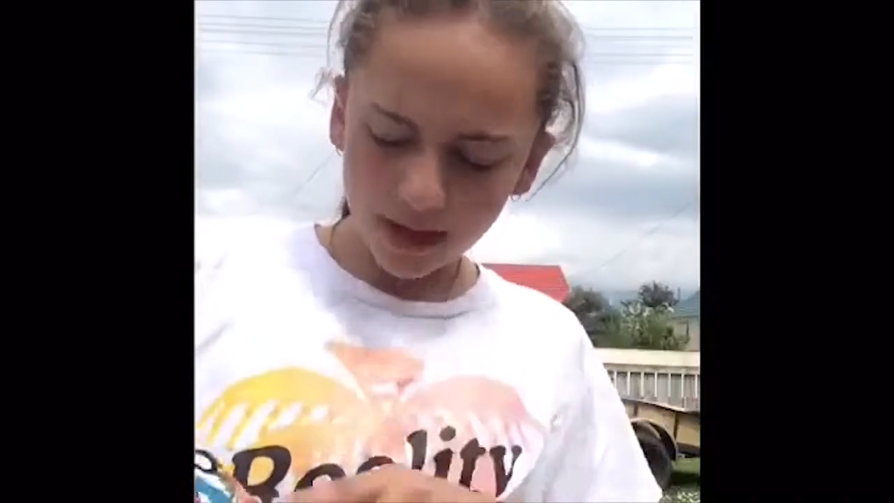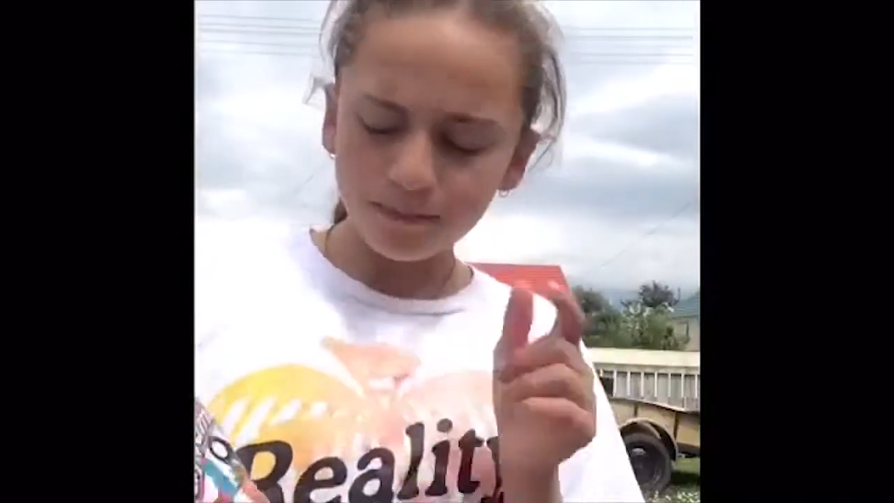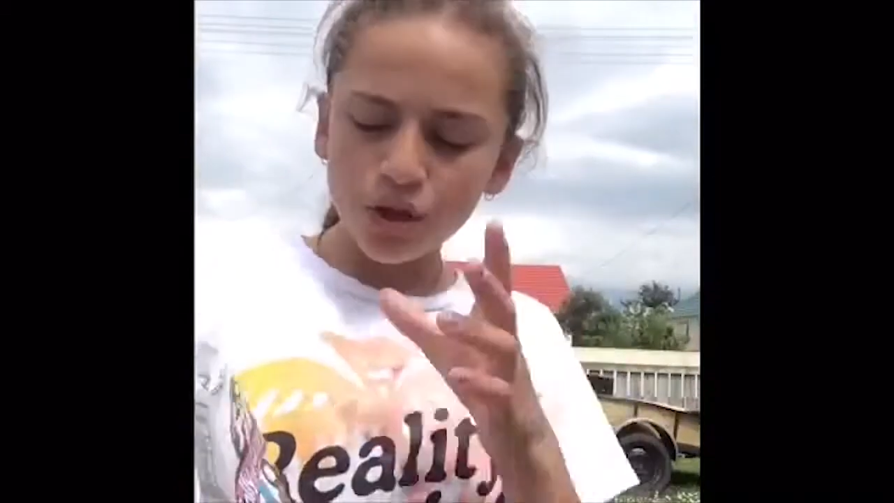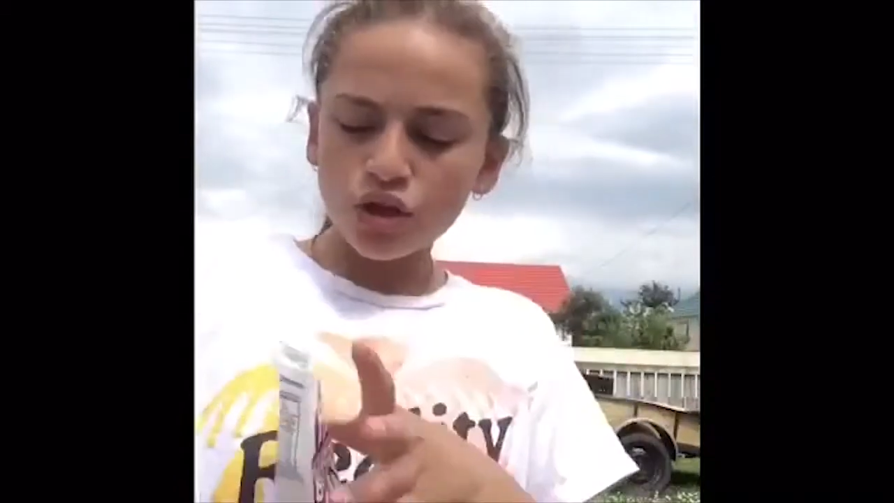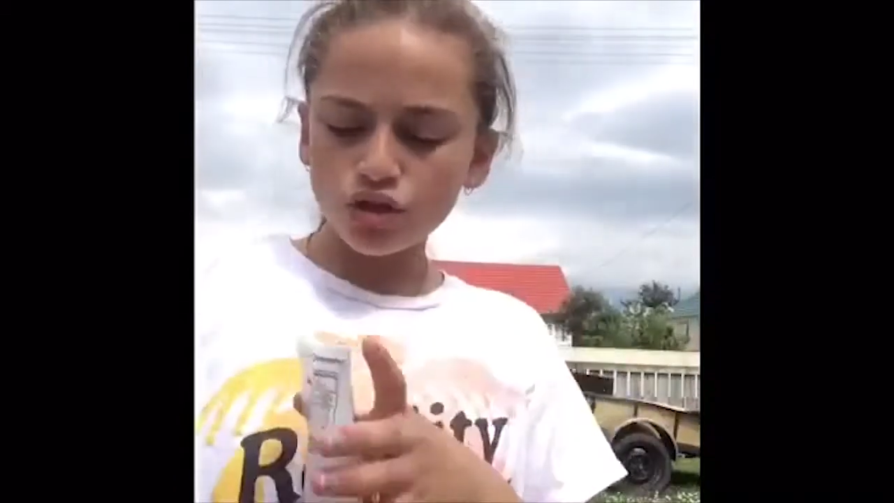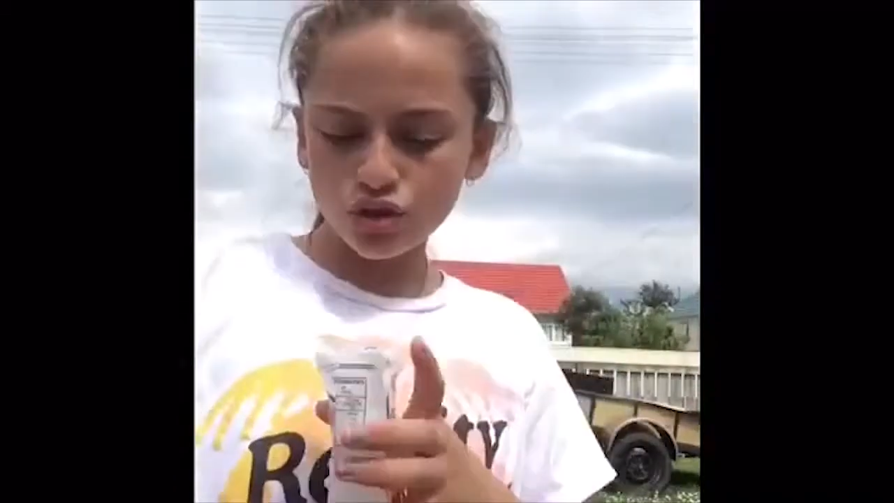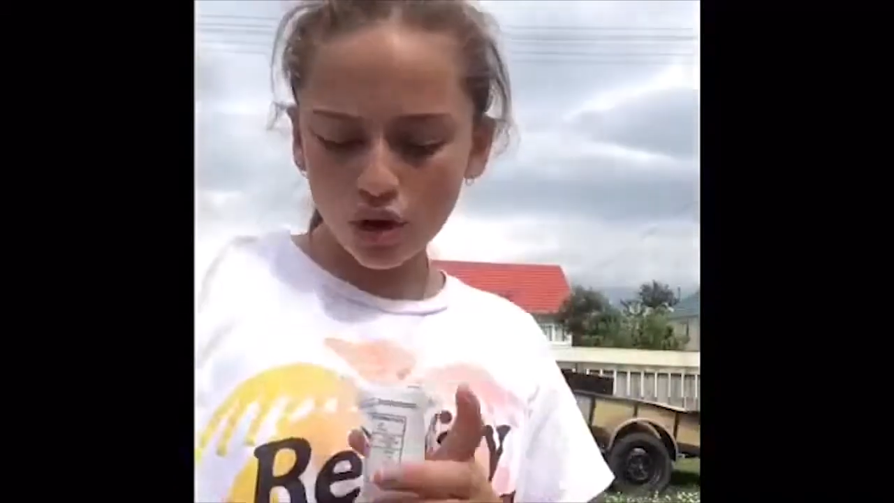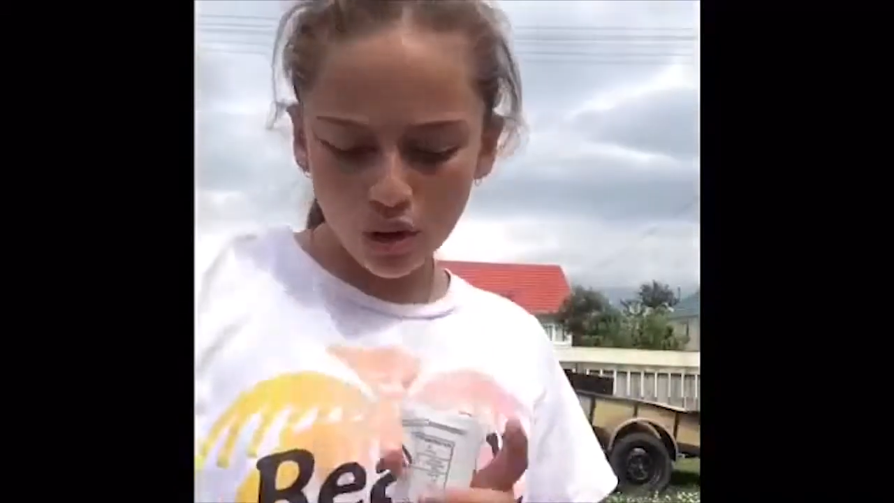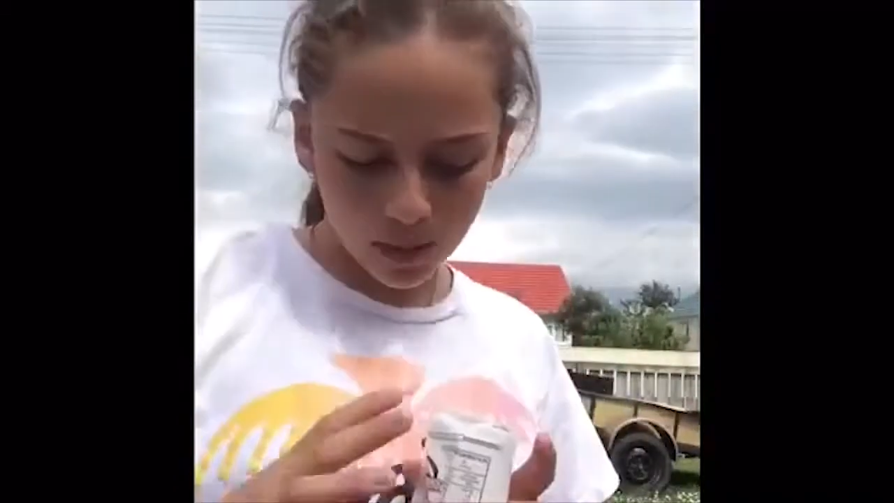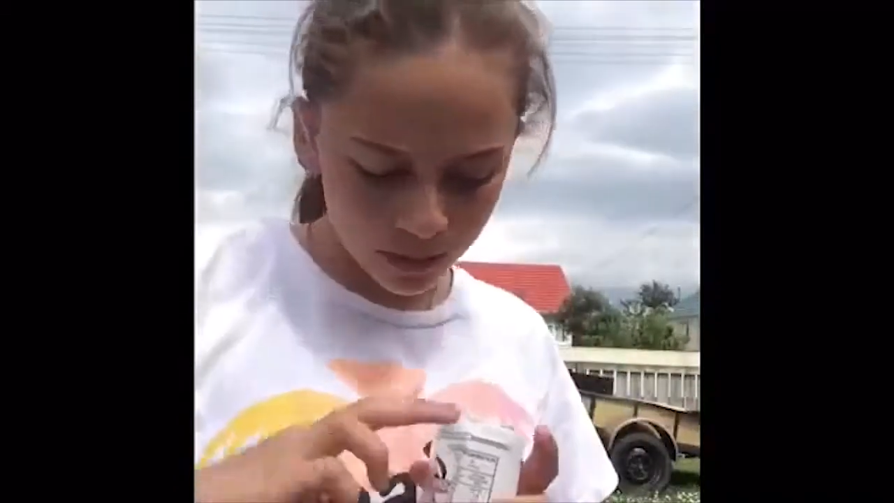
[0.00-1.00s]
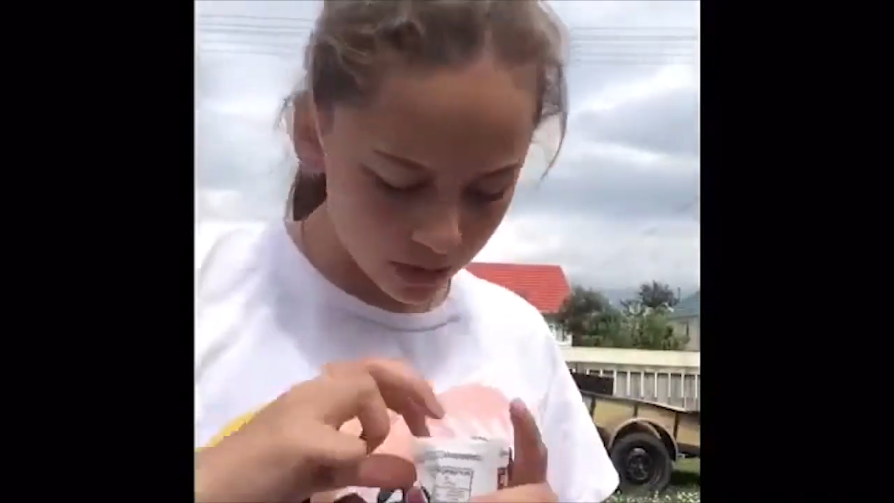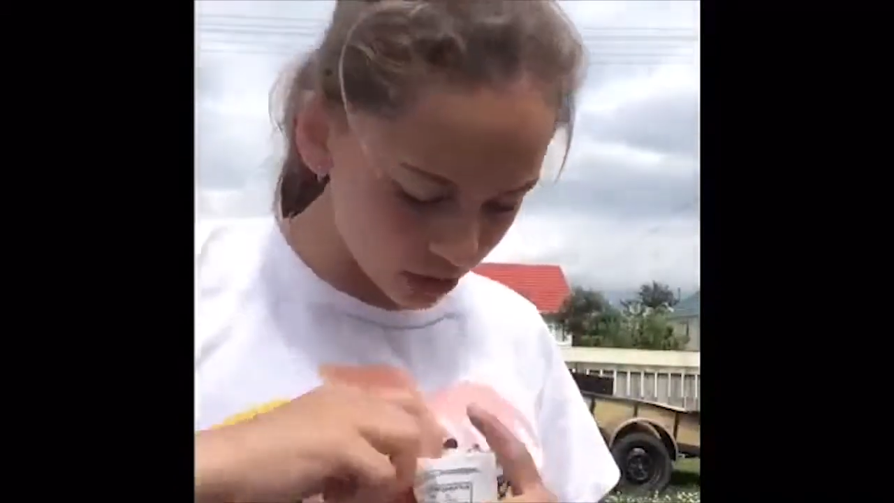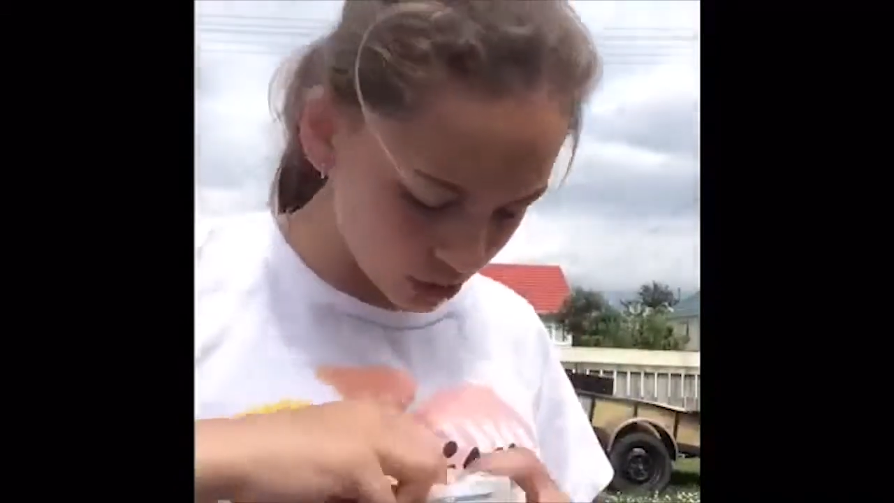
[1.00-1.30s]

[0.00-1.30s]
yeah, so I'm pretty